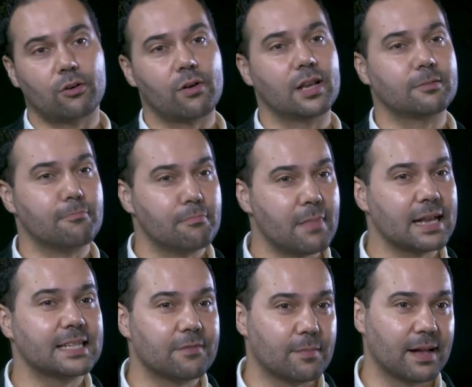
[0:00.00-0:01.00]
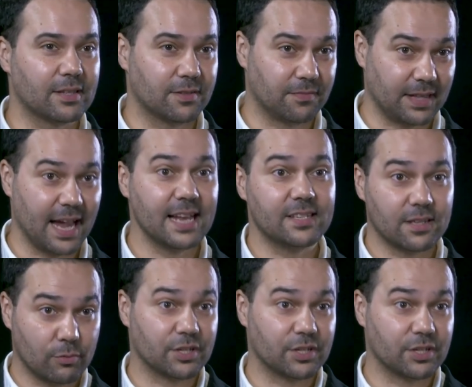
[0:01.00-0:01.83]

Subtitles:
creates massive amounts of data,